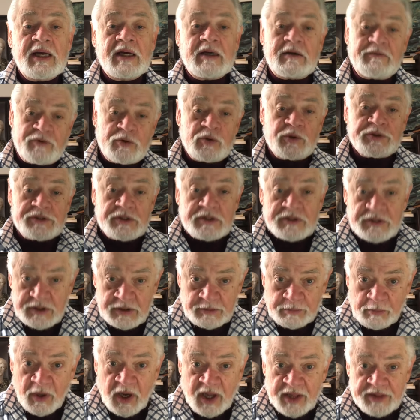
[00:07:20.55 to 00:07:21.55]
Of course, it's
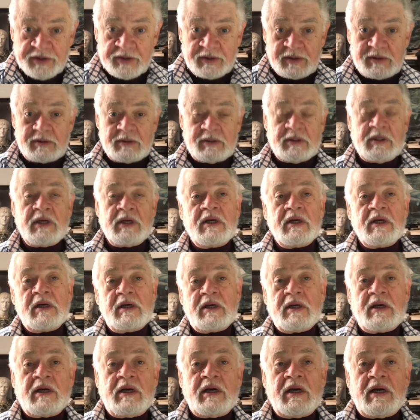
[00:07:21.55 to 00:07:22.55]
his mother,
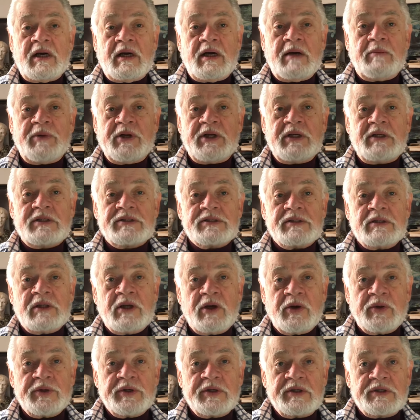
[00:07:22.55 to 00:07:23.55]
uh, uh, but he doesn't
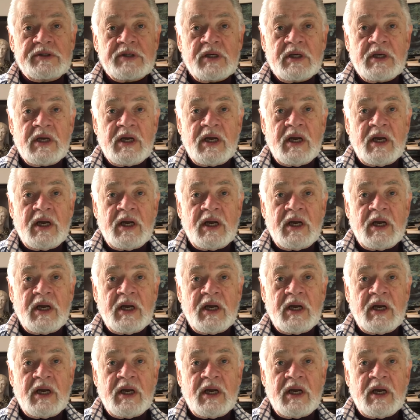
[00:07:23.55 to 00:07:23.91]
know this.